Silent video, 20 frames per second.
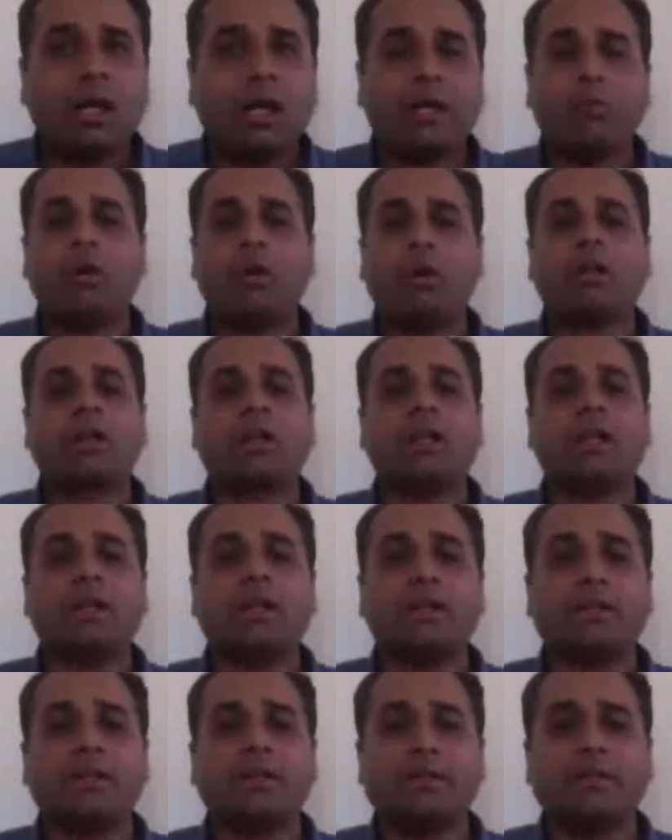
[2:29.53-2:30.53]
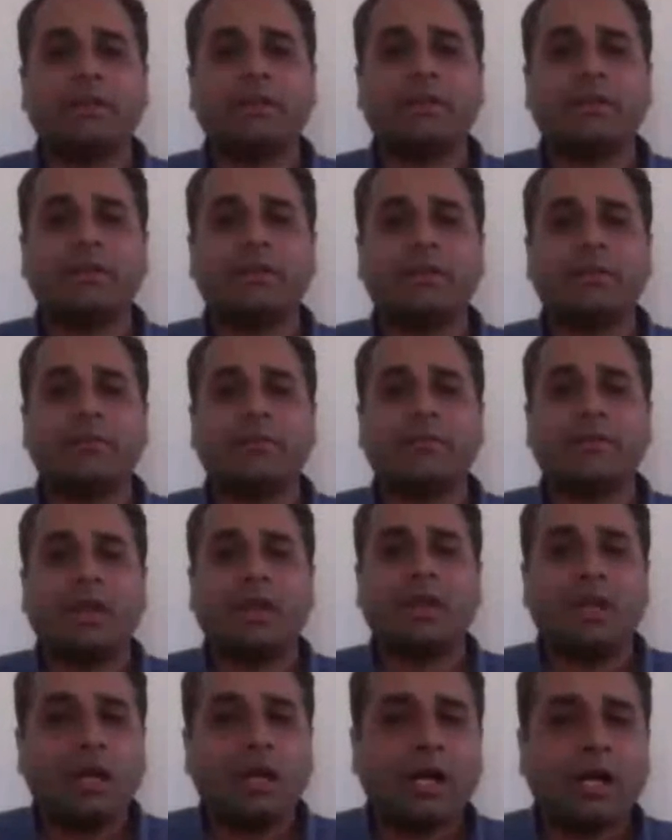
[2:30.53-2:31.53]
I work less.
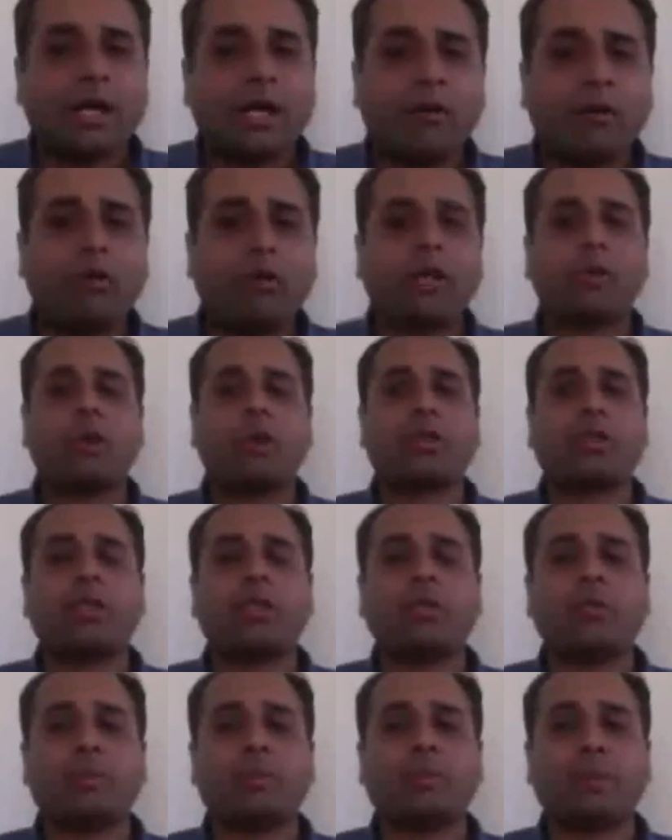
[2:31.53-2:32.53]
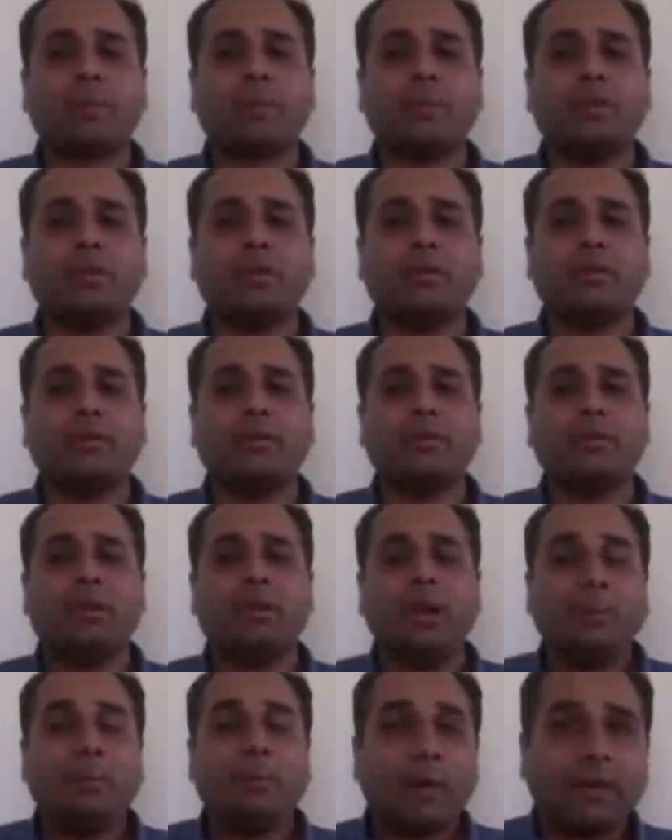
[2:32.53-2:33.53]
I avoid talking to people.
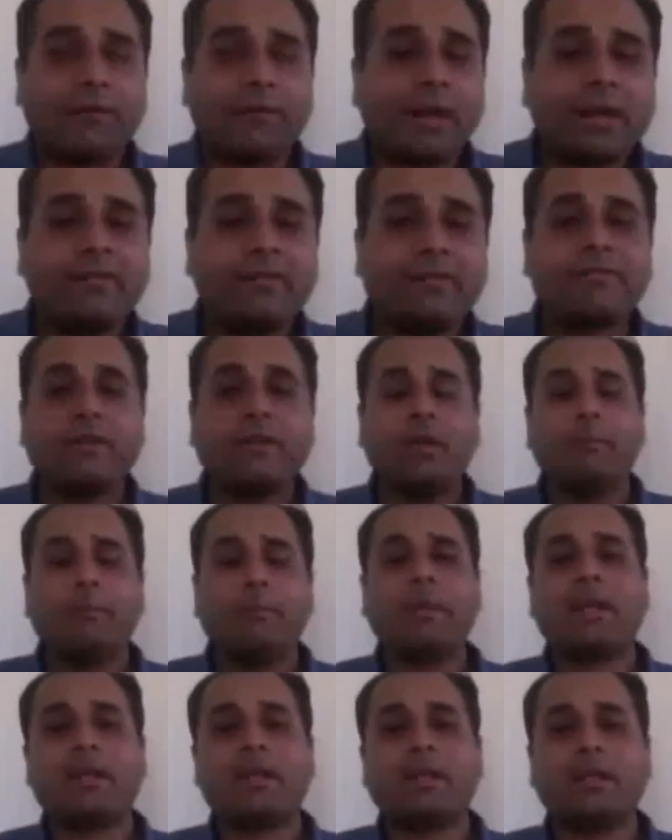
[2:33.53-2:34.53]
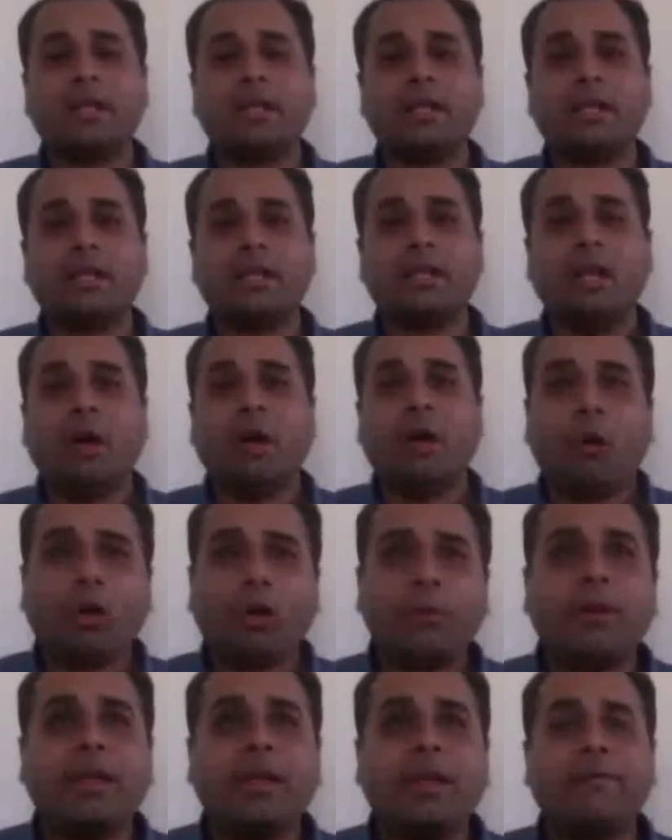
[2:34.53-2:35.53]
My wife, my colleague,
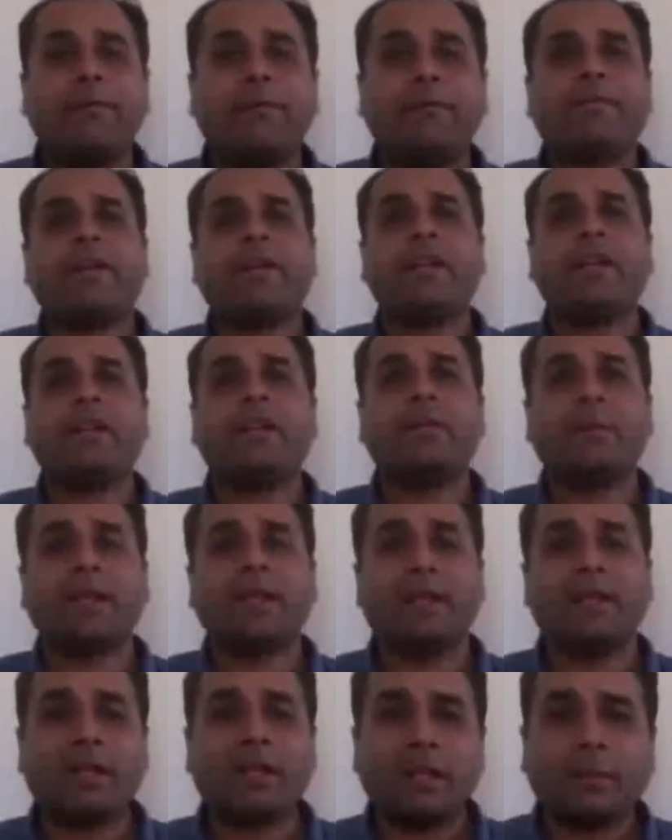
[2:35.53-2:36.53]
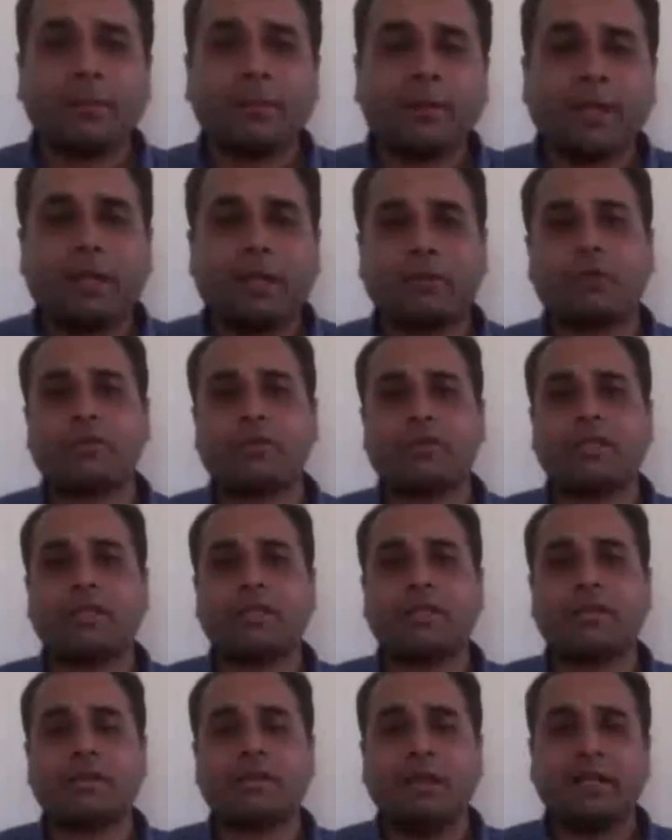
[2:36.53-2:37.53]
all my friends, my nearby
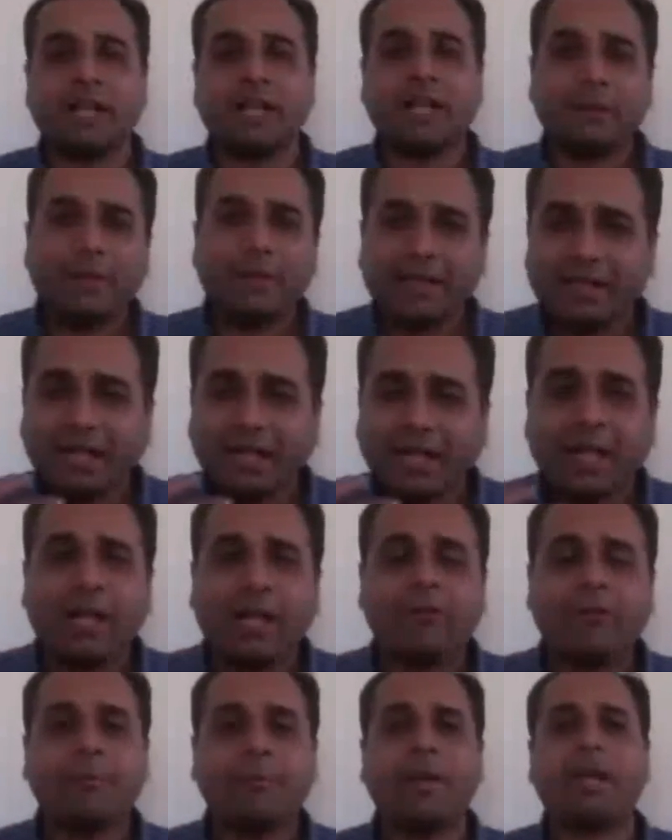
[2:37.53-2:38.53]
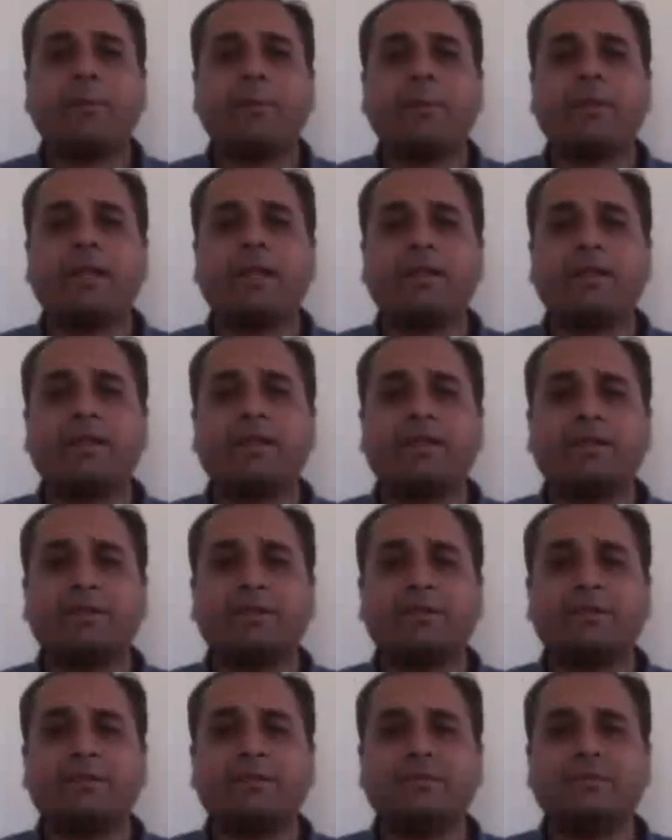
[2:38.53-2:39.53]
associates tell me that I have bad breath
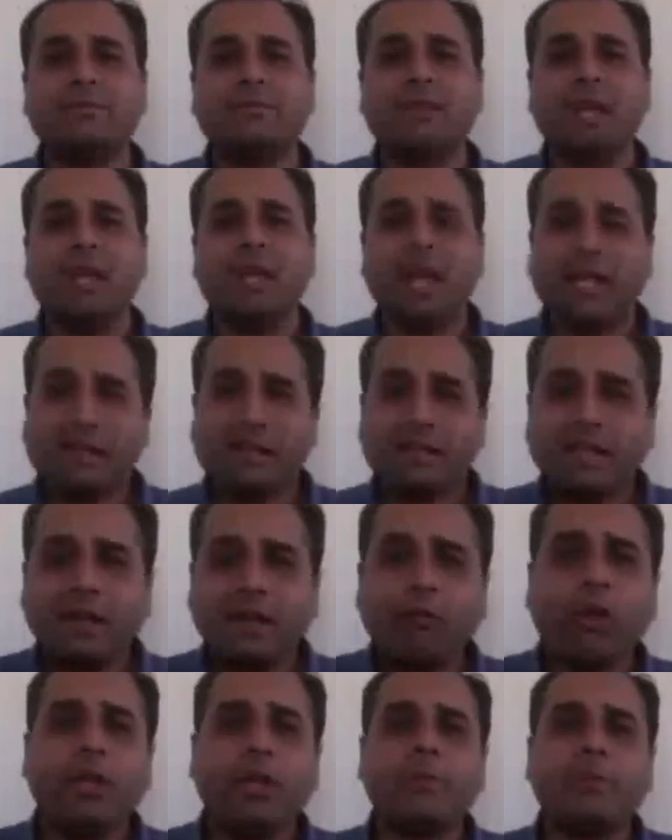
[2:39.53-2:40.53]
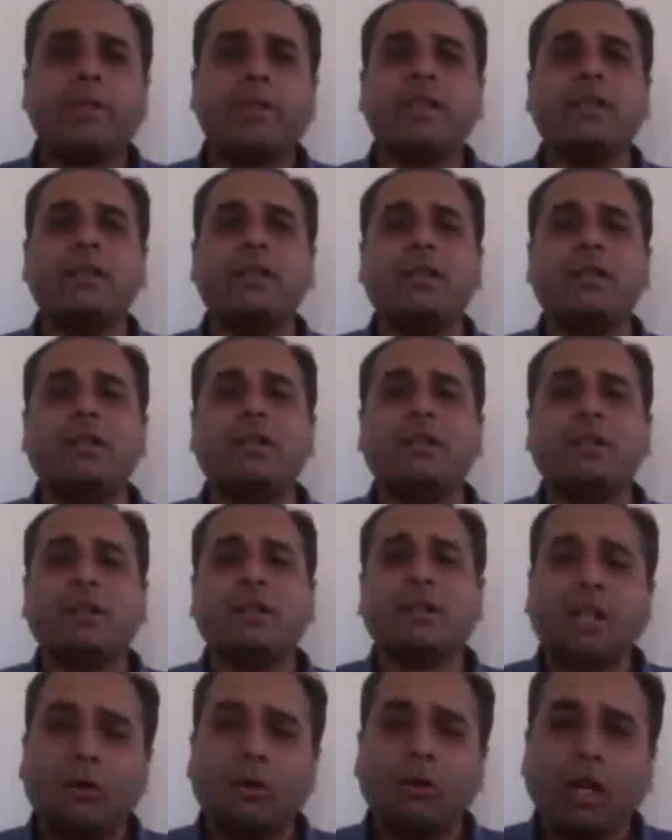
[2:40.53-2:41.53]
and they avoid me.
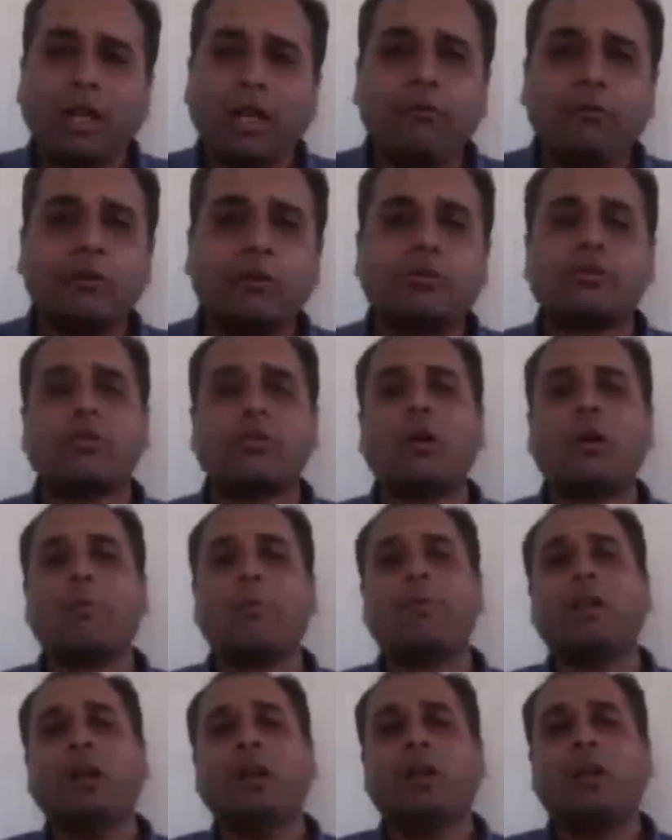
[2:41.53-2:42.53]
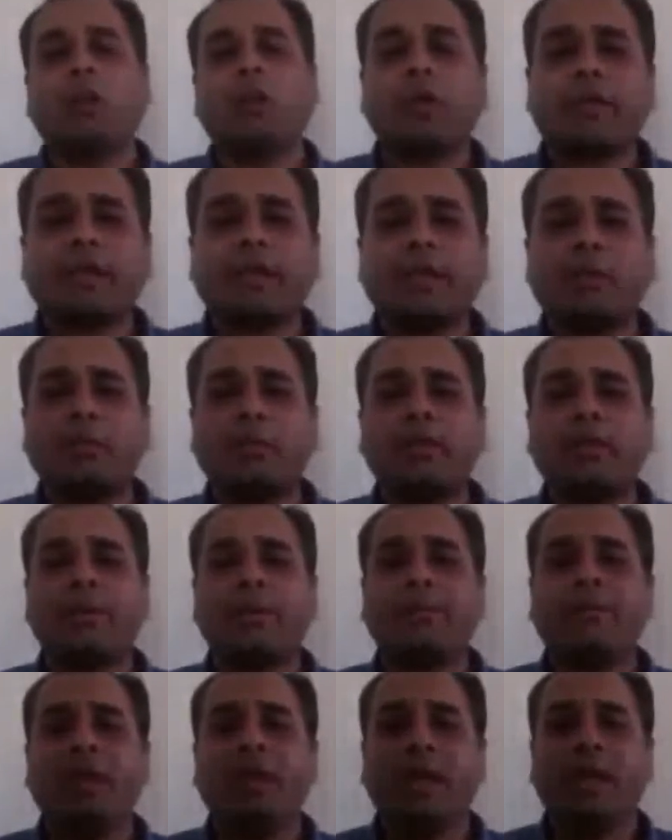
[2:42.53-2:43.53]
Now I have also stopped talking to
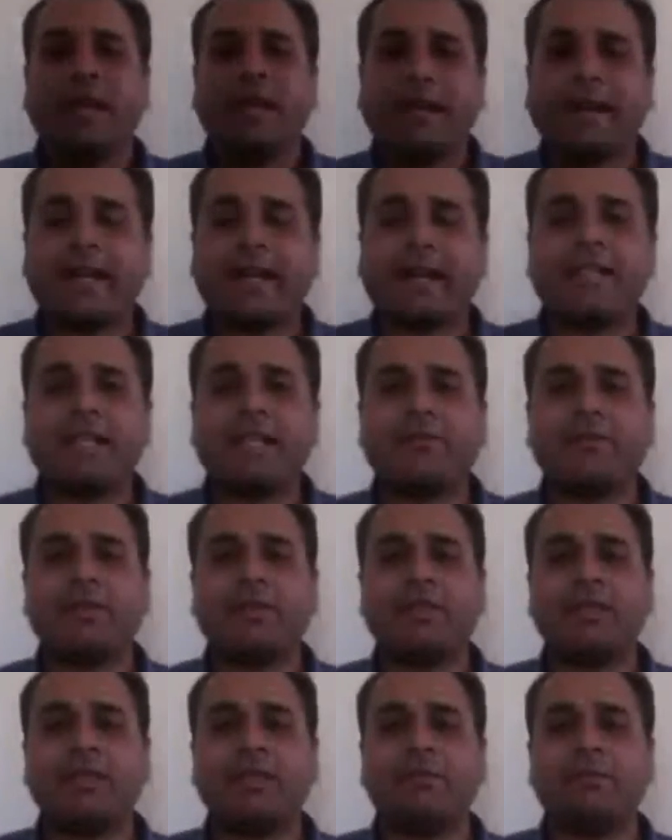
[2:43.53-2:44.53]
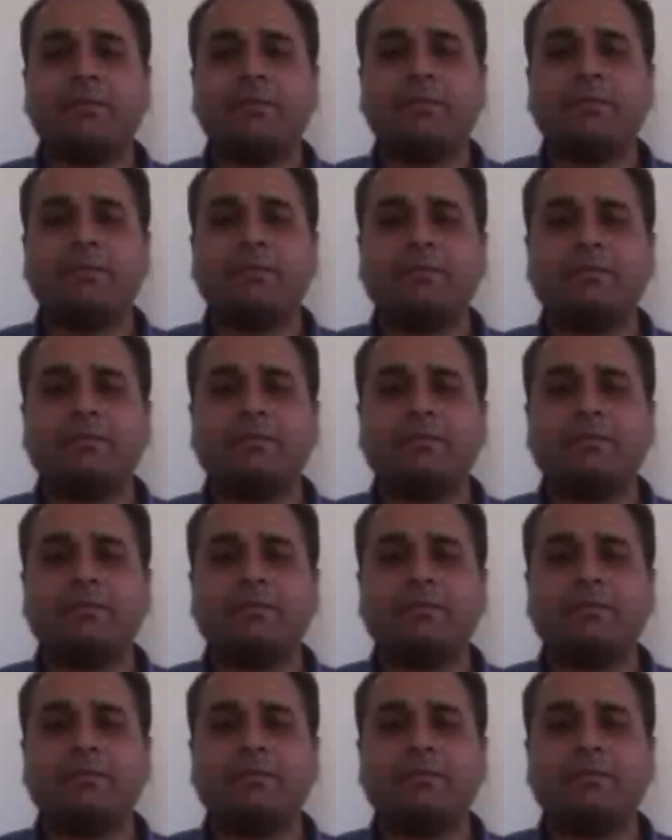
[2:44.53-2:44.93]
them, interacting with them.